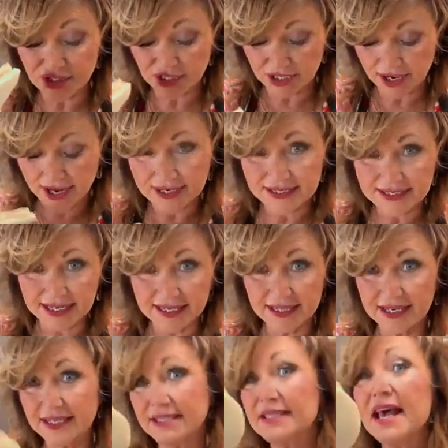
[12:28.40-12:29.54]
enchiladas in
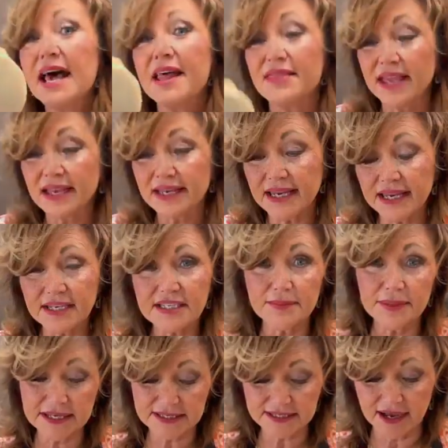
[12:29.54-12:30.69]
this, they need
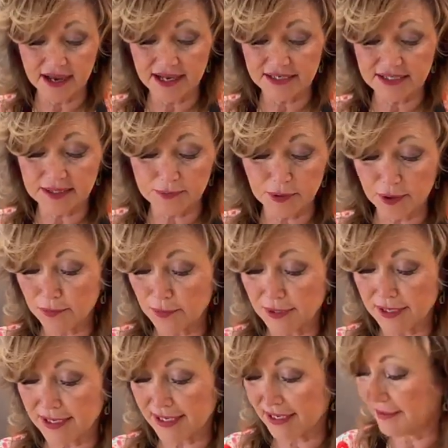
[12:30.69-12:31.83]
to be sized
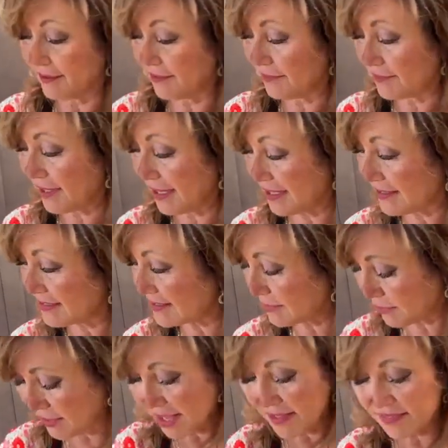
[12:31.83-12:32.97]
appropriately. Okay,
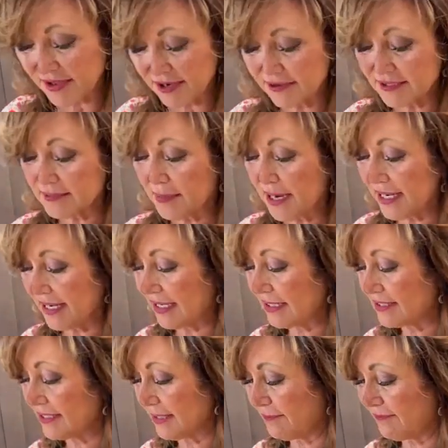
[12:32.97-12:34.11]
so there's my
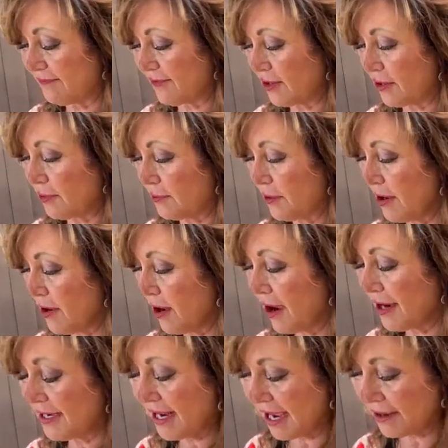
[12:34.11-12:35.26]
little tip for you
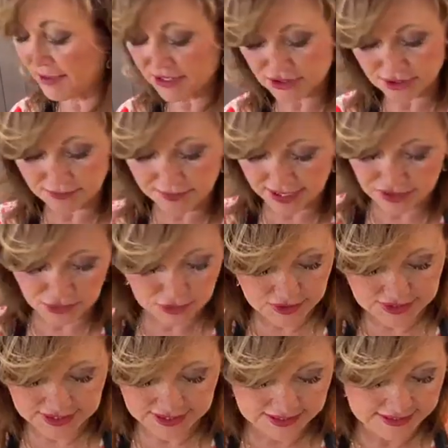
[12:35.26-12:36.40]
on how I do my
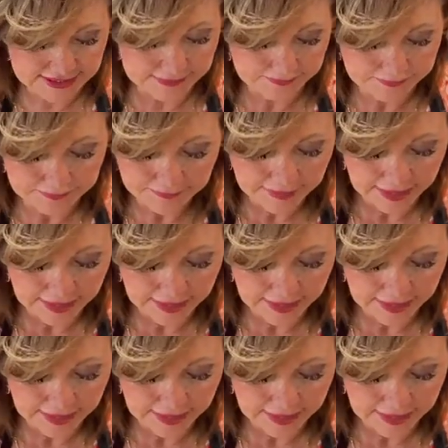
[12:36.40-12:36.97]
tortillas.